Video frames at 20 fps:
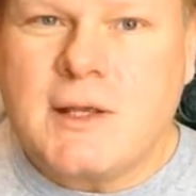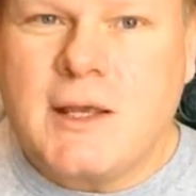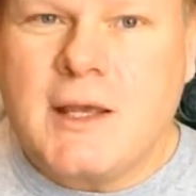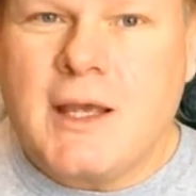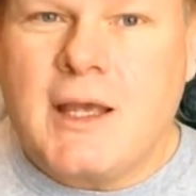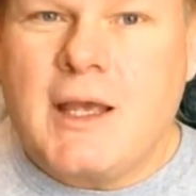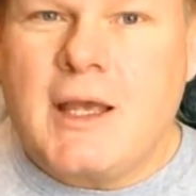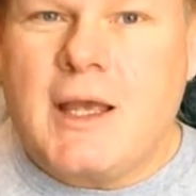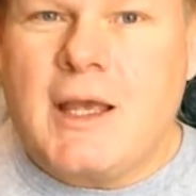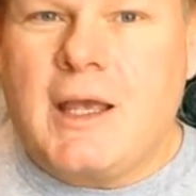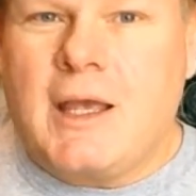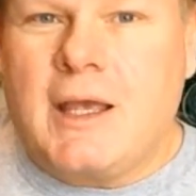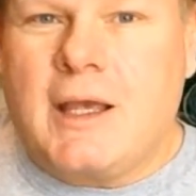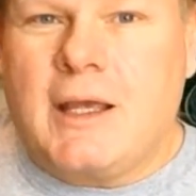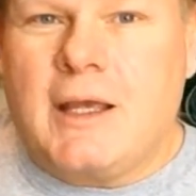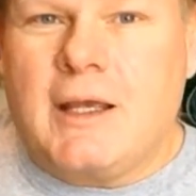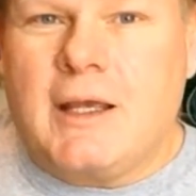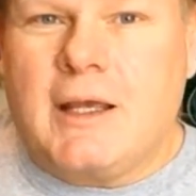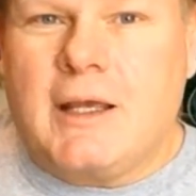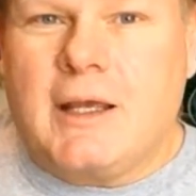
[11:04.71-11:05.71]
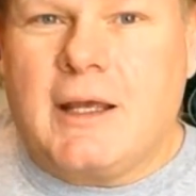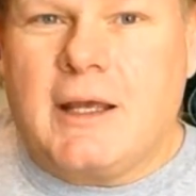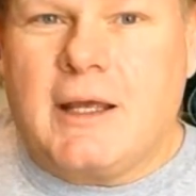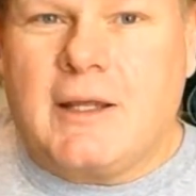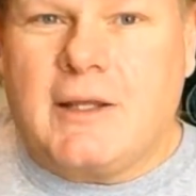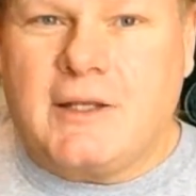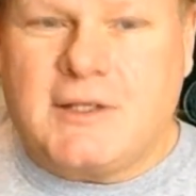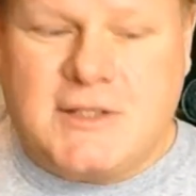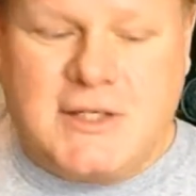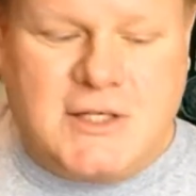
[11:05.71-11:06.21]

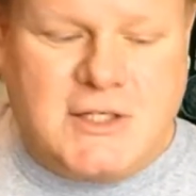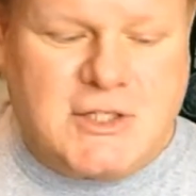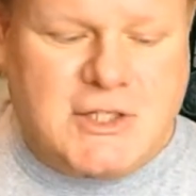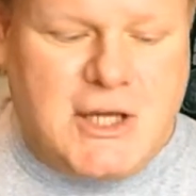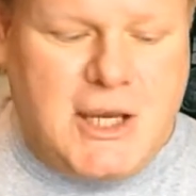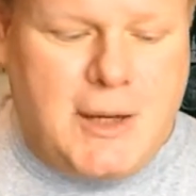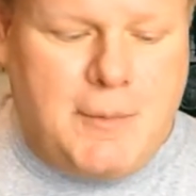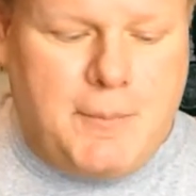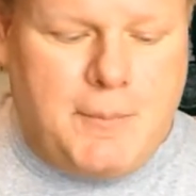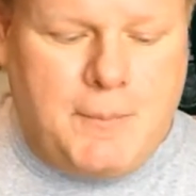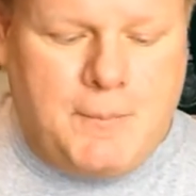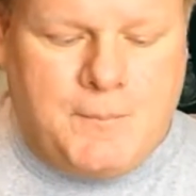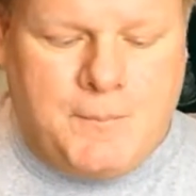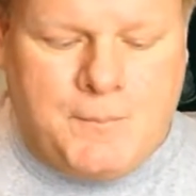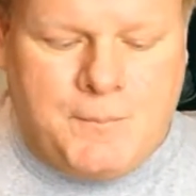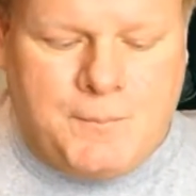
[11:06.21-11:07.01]
The D shape,